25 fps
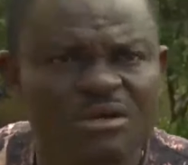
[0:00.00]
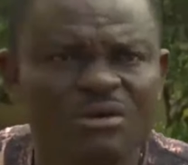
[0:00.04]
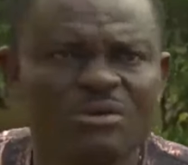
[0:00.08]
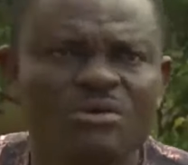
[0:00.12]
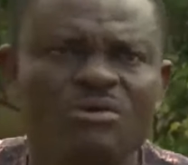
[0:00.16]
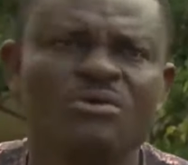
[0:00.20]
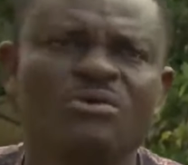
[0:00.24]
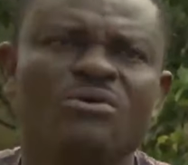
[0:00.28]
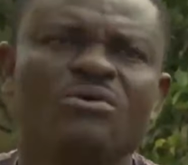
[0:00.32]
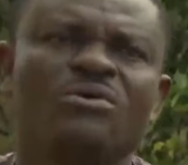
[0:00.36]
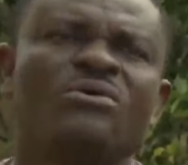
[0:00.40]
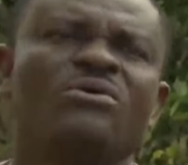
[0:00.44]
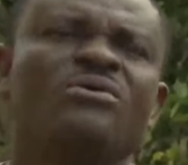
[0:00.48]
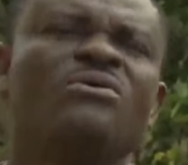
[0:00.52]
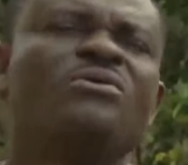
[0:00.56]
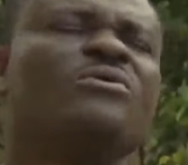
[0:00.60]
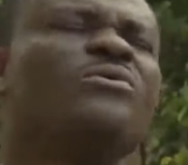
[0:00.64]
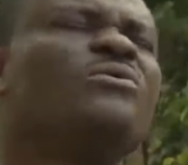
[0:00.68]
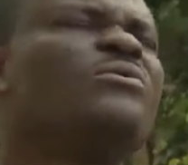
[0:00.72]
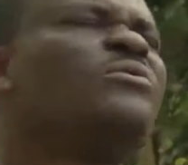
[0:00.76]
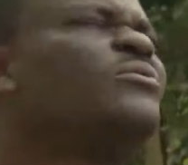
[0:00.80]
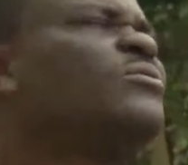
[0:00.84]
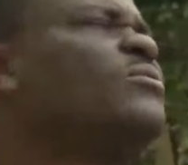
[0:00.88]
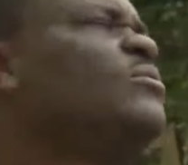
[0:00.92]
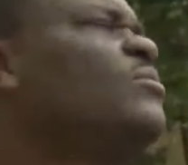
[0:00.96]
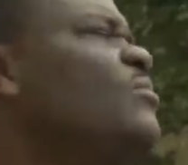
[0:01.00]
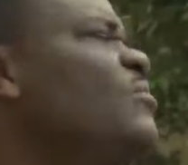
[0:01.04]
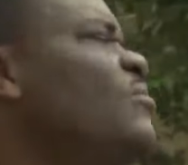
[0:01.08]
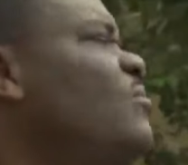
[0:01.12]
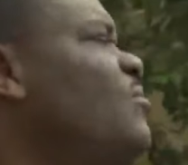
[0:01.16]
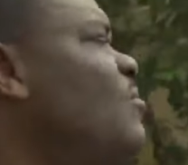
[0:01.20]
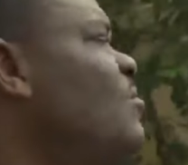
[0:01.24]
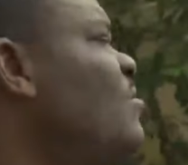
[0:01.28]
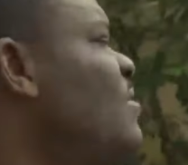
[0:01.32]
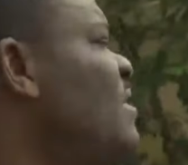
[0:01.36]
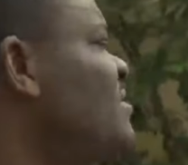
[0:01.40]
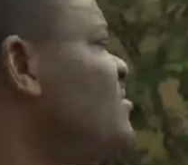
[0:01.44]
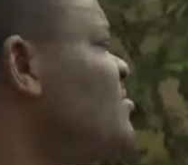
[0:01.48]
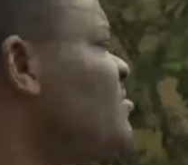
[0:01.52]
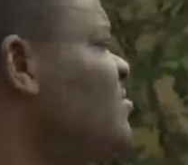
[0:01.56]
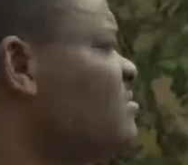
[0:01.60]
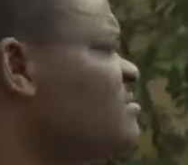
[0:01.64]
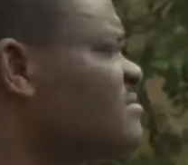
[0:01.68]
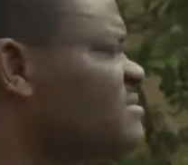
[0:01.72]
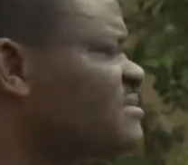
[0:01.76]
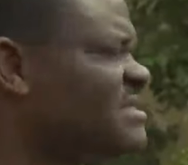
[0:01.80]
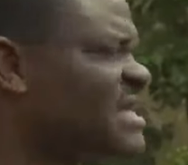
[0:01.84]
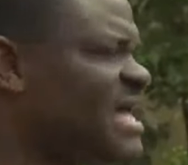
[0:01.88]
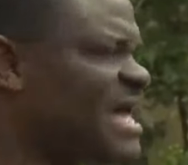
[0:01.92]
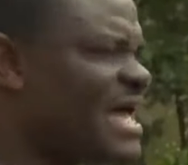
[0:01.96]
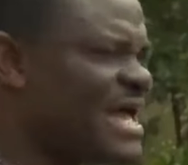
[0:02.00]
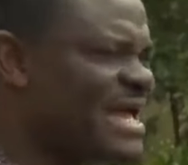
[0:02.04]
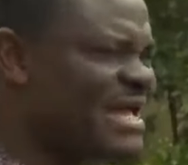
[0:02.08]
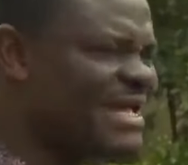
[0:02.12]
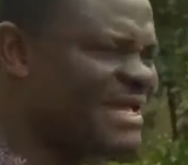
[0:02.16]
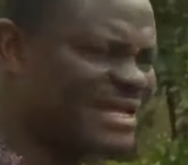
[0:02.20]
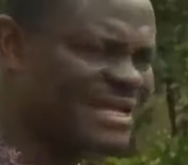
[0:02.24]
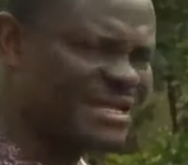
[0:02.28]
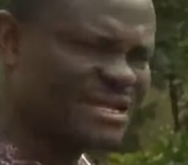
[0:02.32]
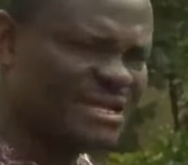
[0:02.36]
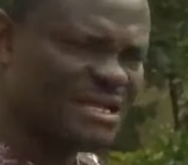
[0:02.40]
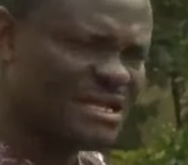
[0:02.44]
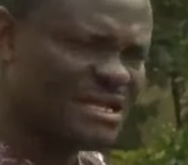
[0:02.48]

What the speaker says: Oh, I don't die.